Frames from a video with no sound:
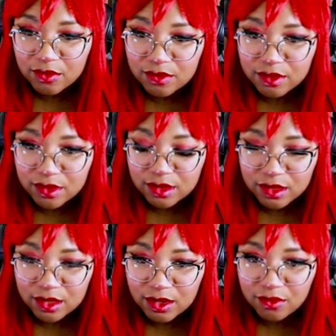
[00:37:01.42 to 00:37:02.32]
don't,
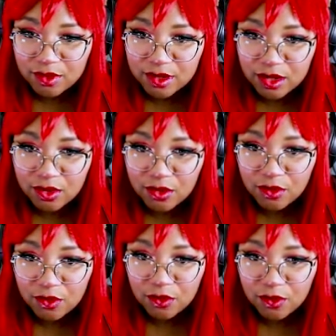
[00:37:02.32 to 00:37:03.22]
you know what?
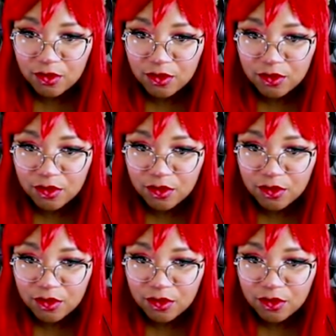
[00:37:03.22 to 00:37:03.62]
Oh,